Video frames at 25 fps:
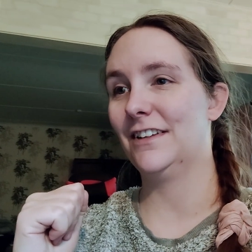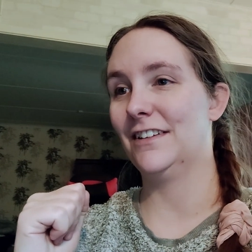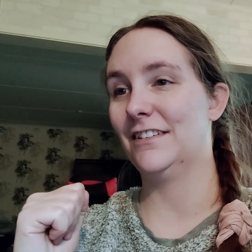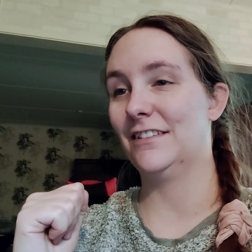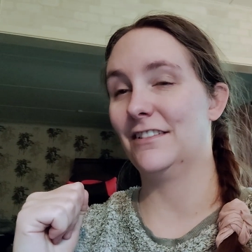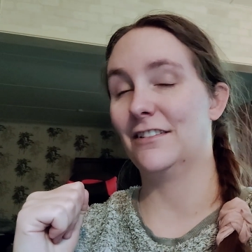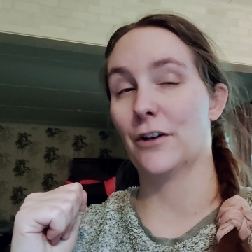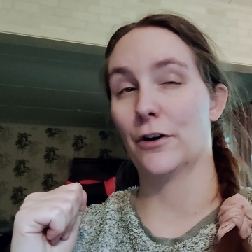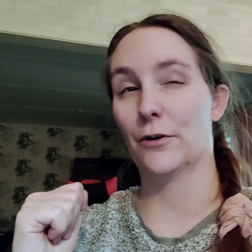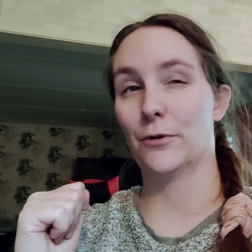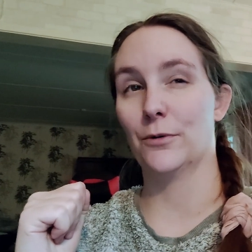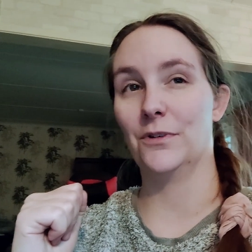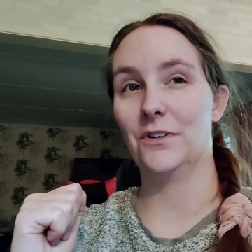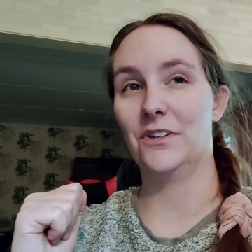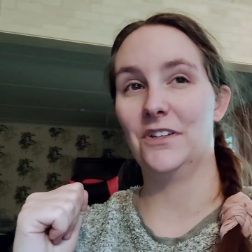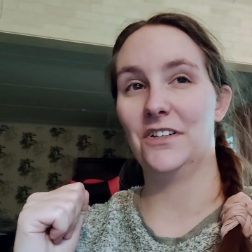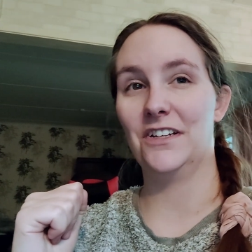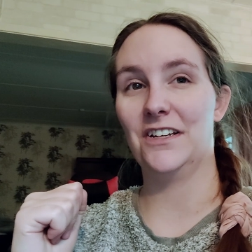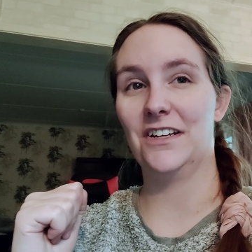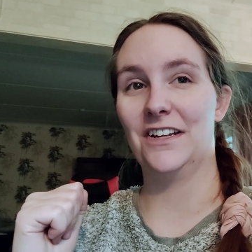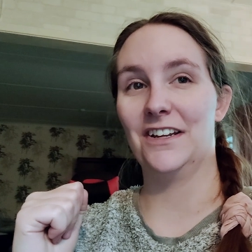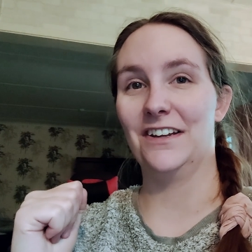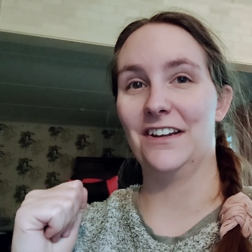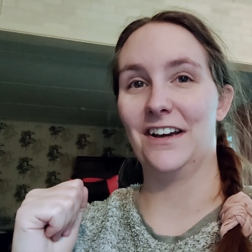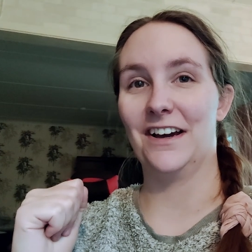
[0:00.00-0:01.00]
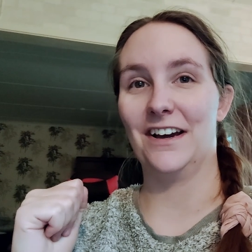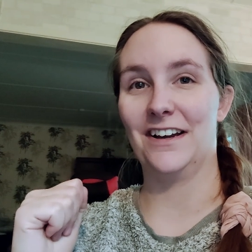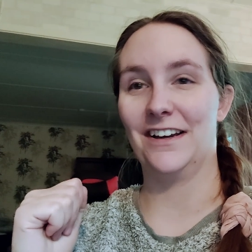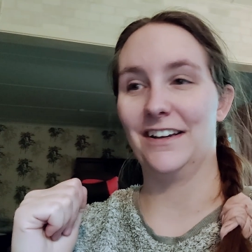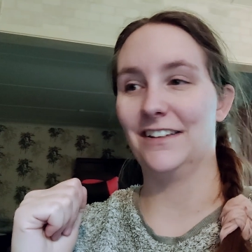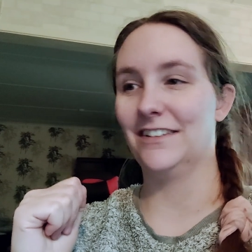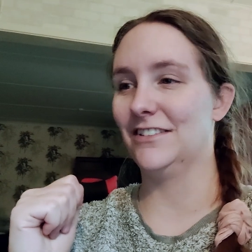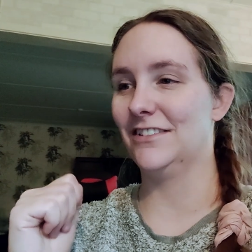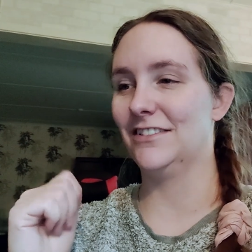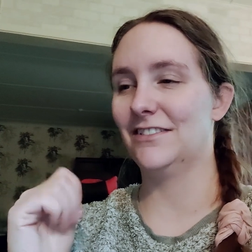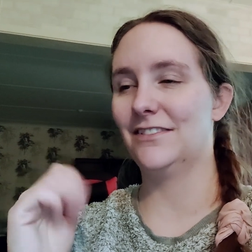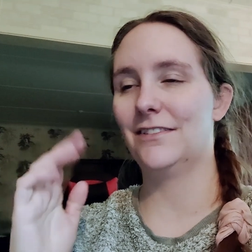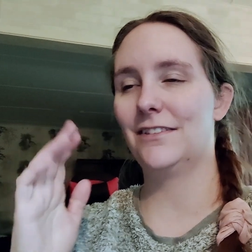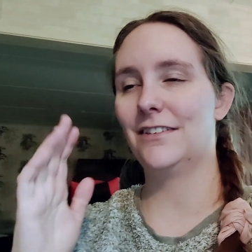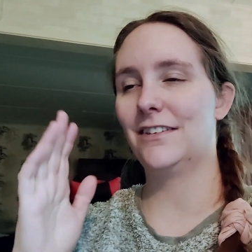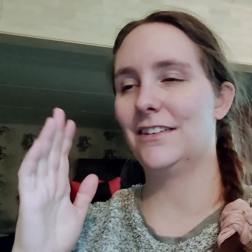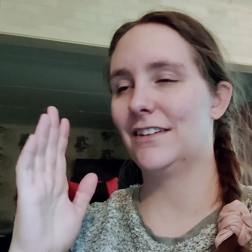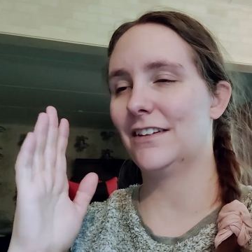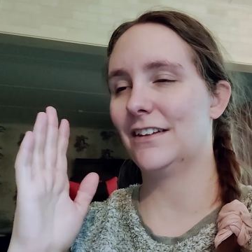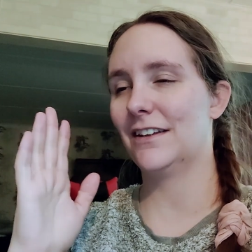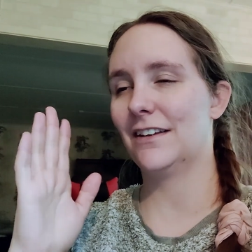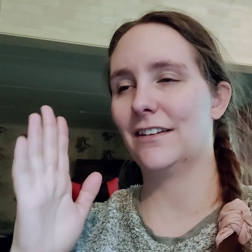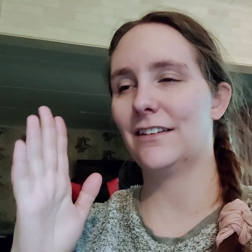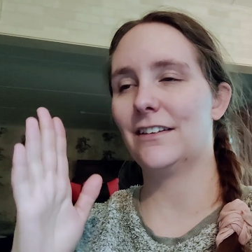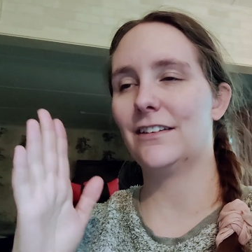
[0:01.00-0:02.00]
it's cold and I
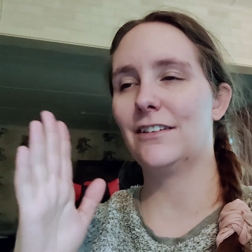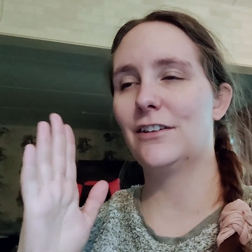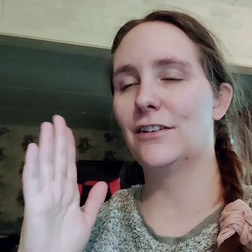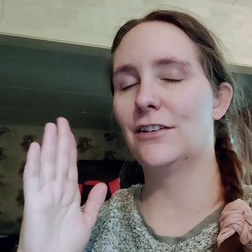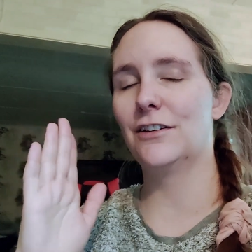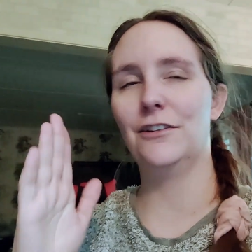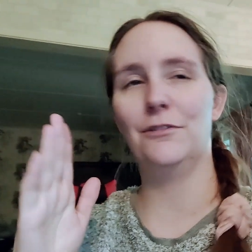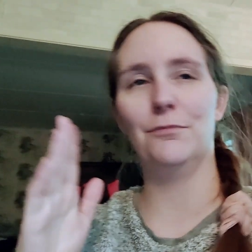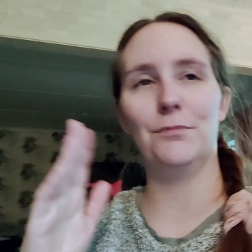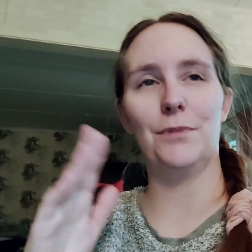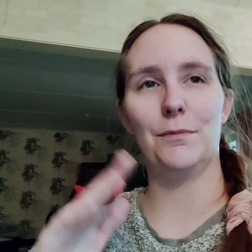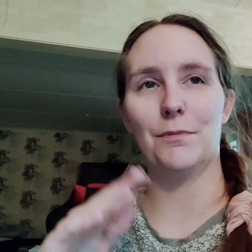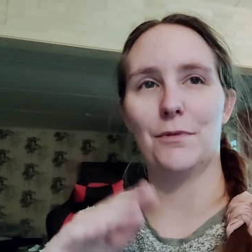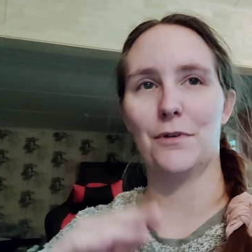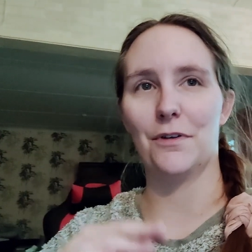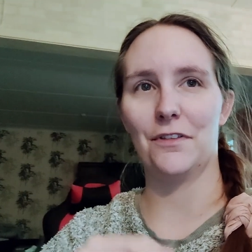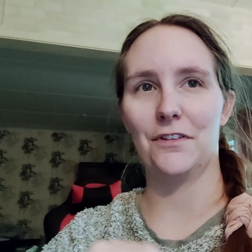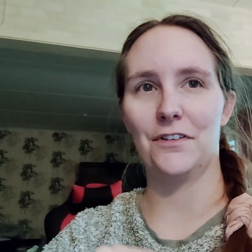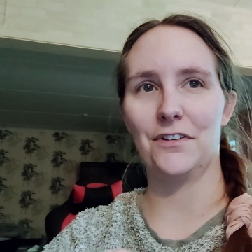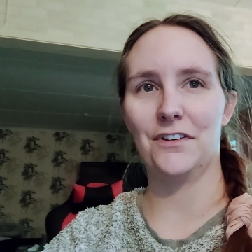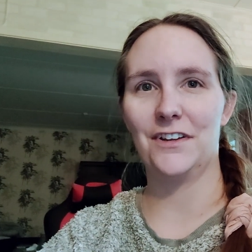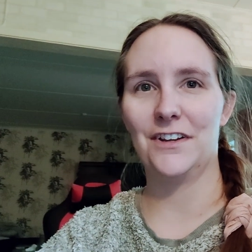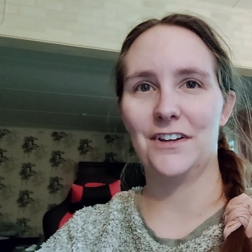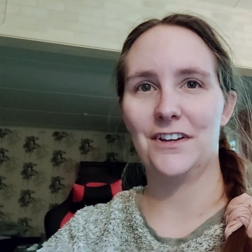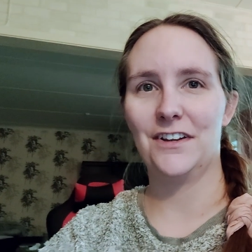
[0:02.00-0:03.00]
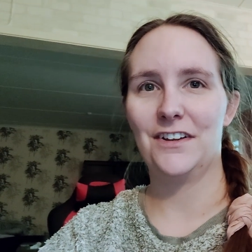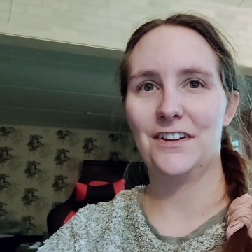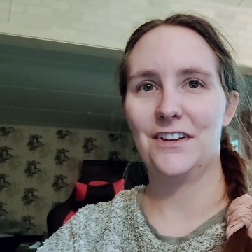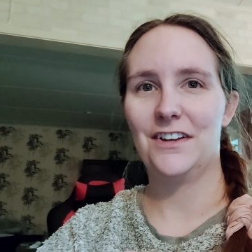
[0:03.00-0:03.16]
couldn't be bothered.